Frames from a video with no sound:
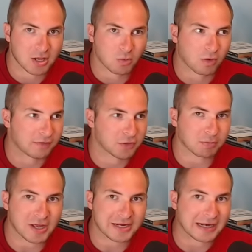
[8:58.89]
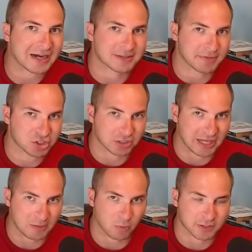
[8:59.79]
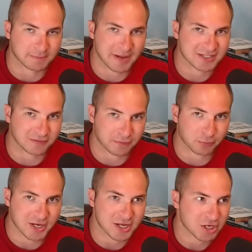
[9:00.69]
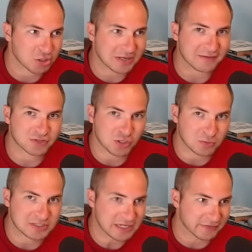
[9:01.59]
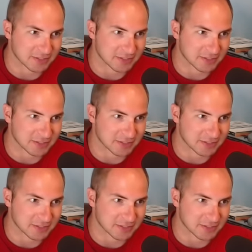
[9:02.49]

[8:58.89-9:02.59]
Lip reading: Where if you're playing an exhibition game where it's best of 3, you could have 2 divas